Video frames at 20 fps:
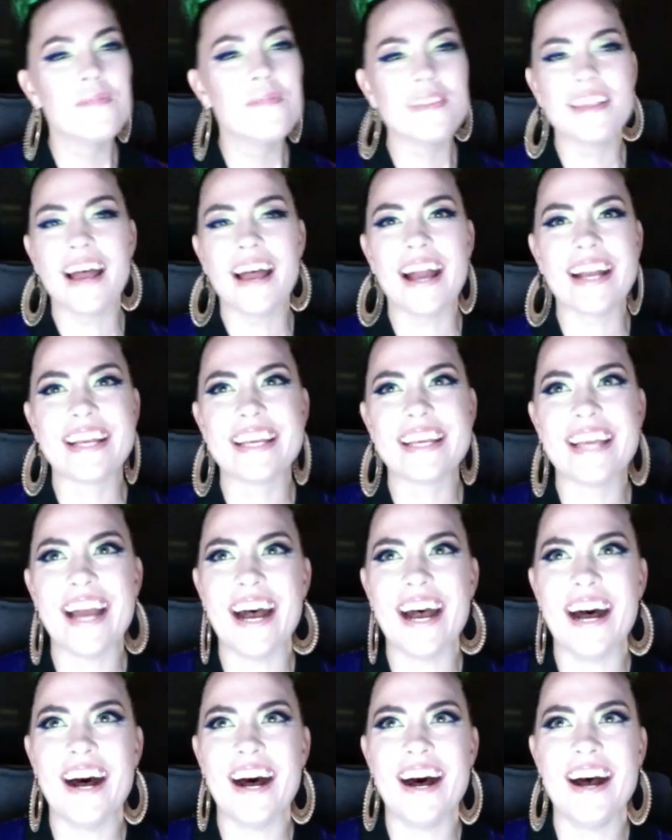Like,
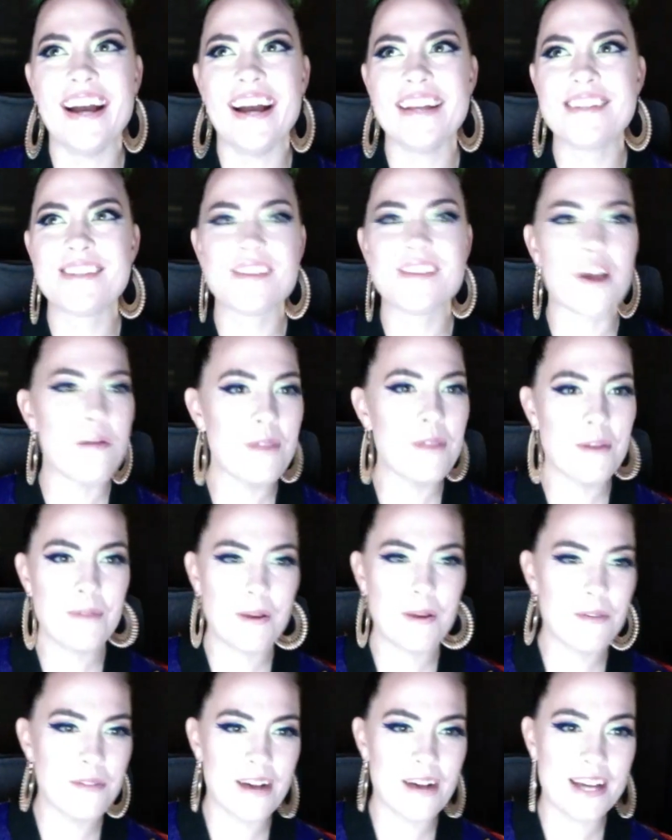so many
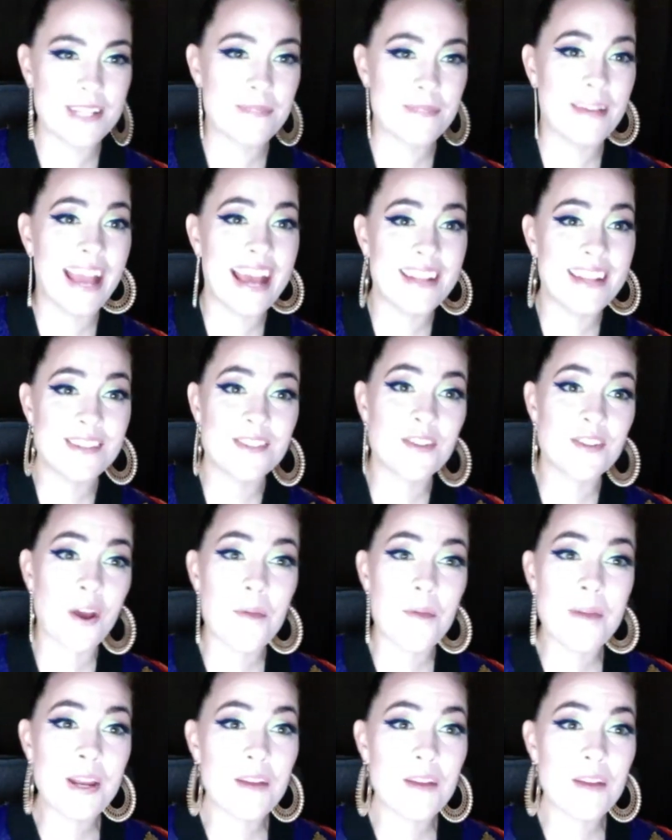people ask me, and so
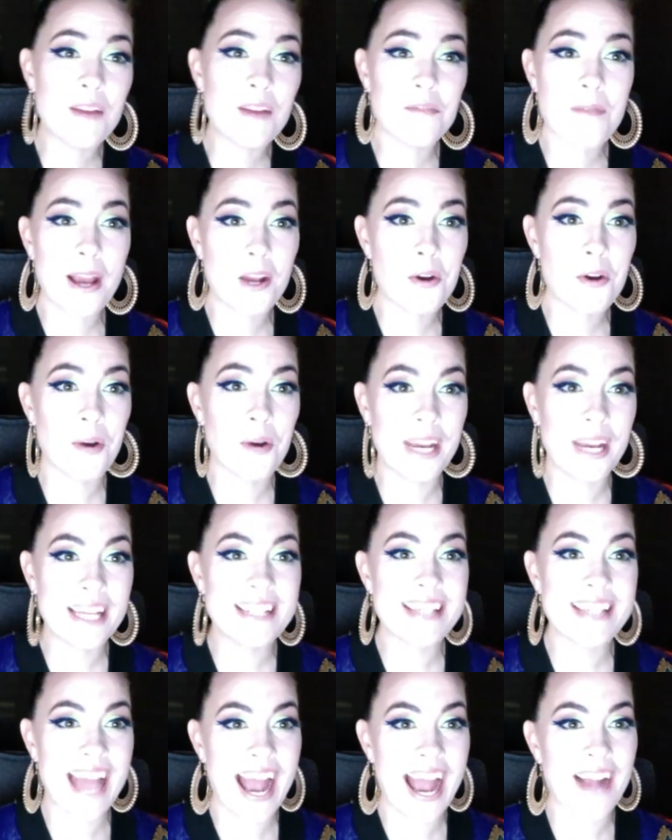many of my
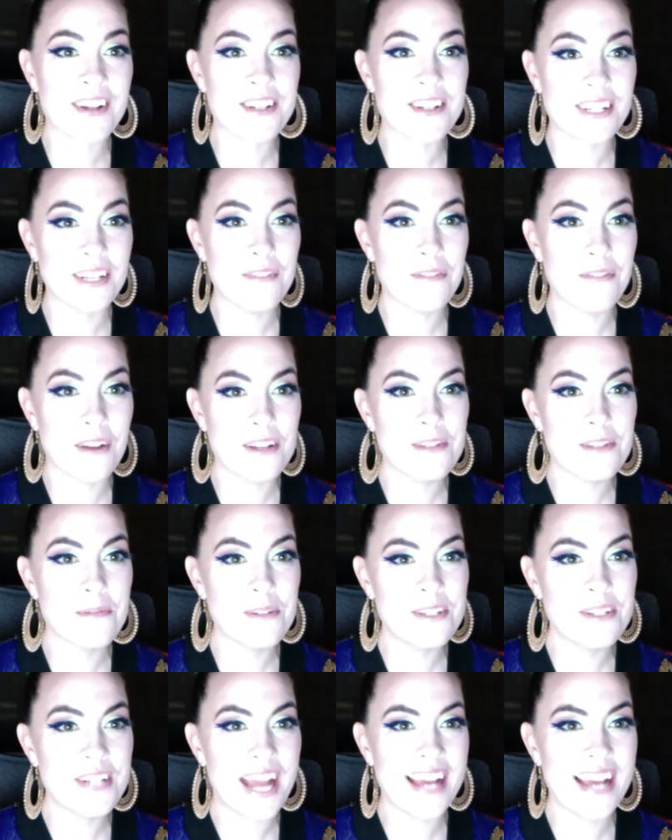queens are actually friends
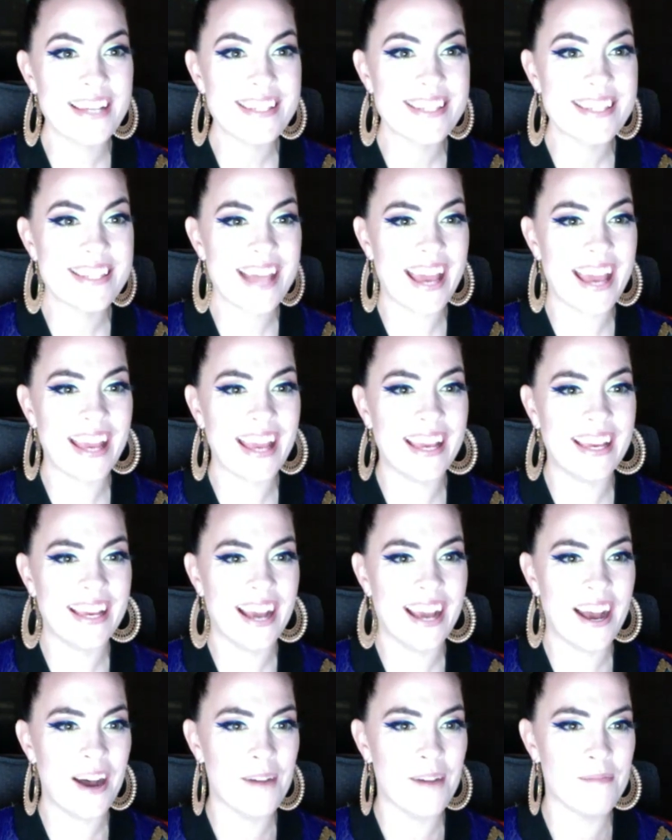with Jess. They
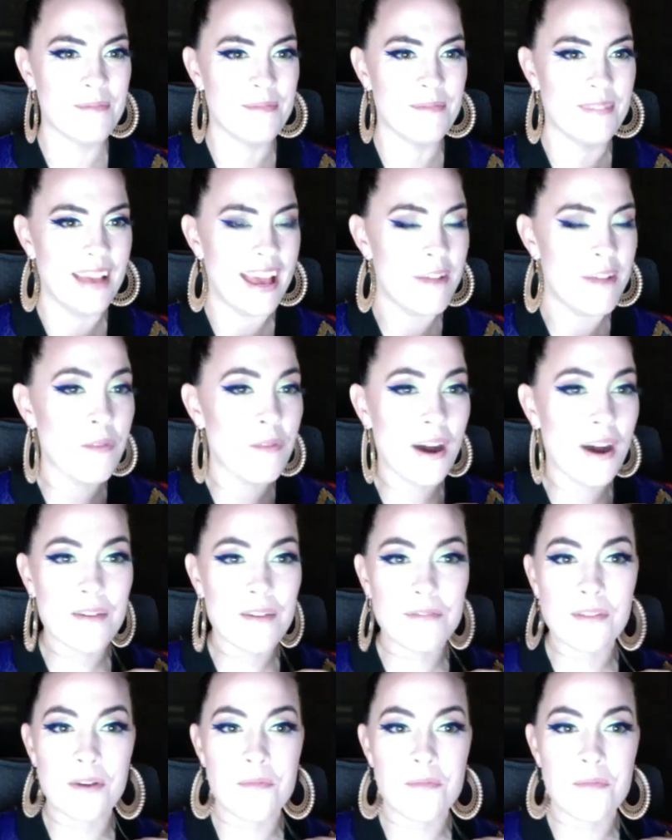and one
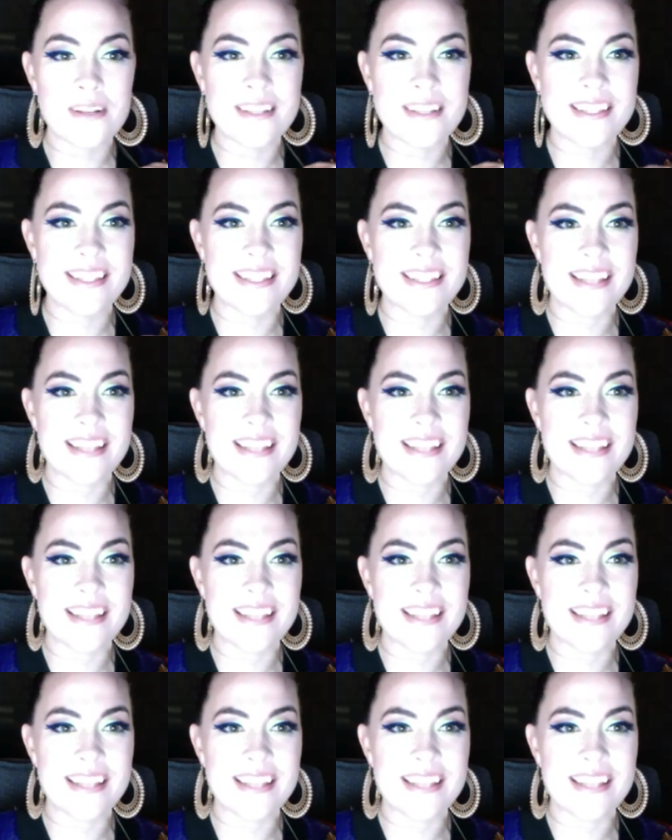of them was